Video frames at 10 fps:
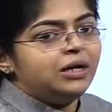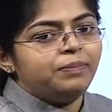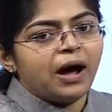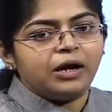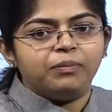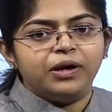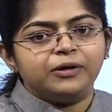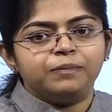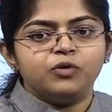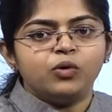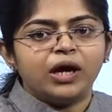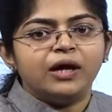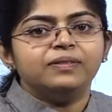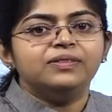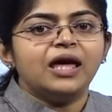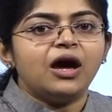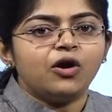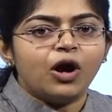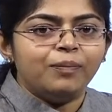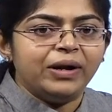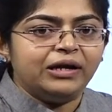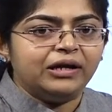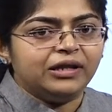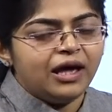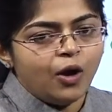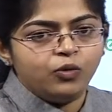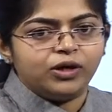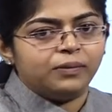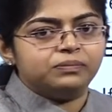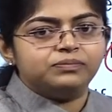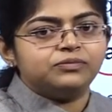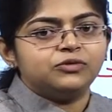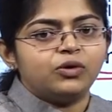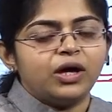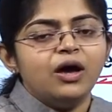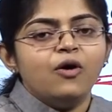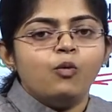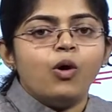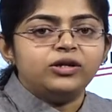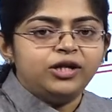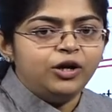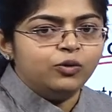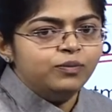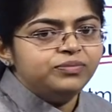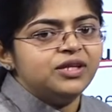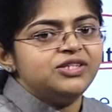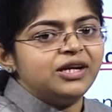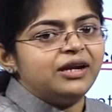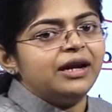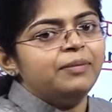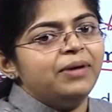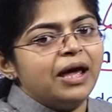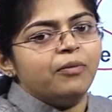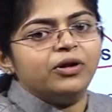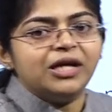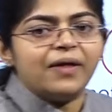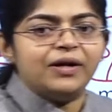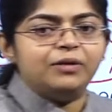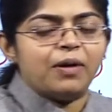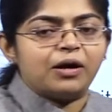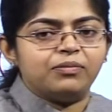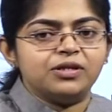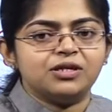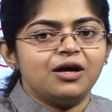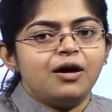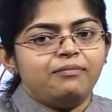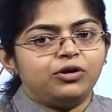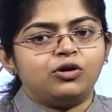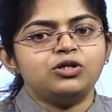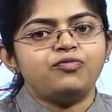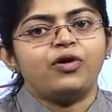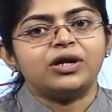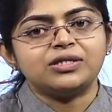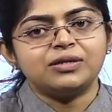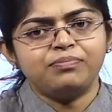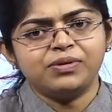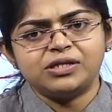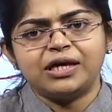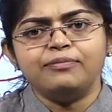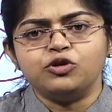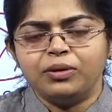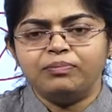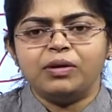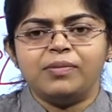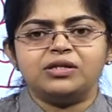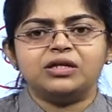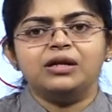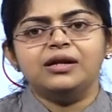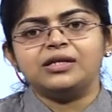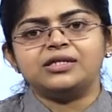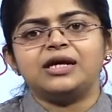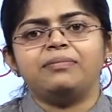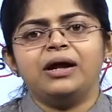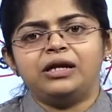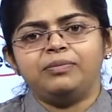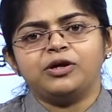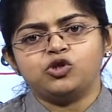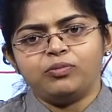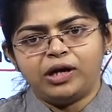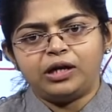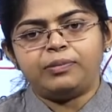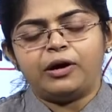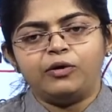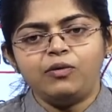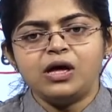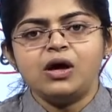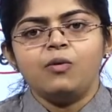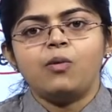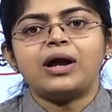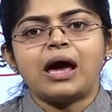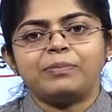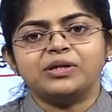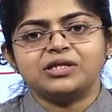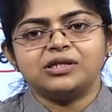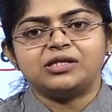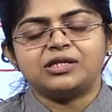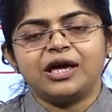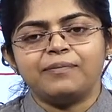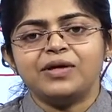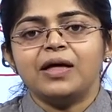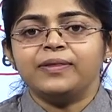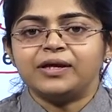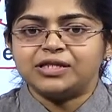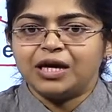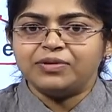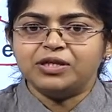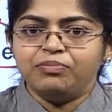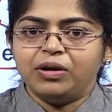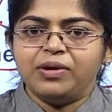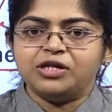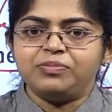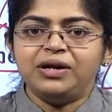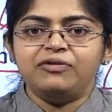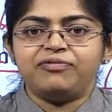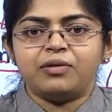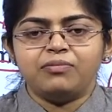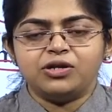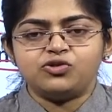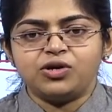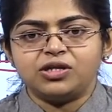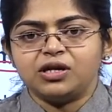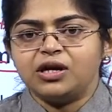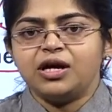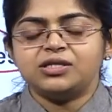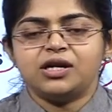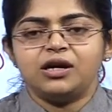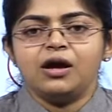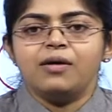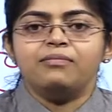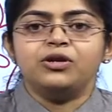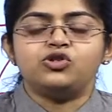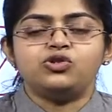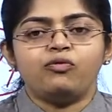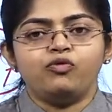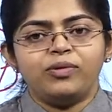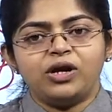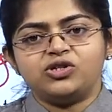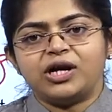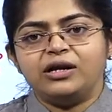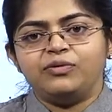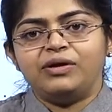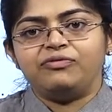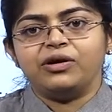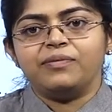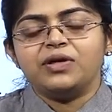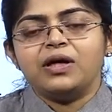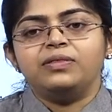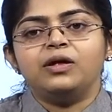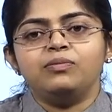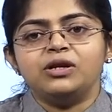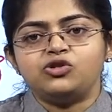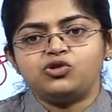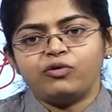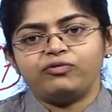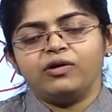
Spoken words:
department, okay, they are not meeting their outcome, okay, what they do, they generally blame on the other departments. Because for a simple scheme to be implemented, let's take Beti Pacho Beti Pado, what happens in that scheme? That scheme is implemented by different ministries, isn't it? Ministry of Women and Child Welfare, then Ministry of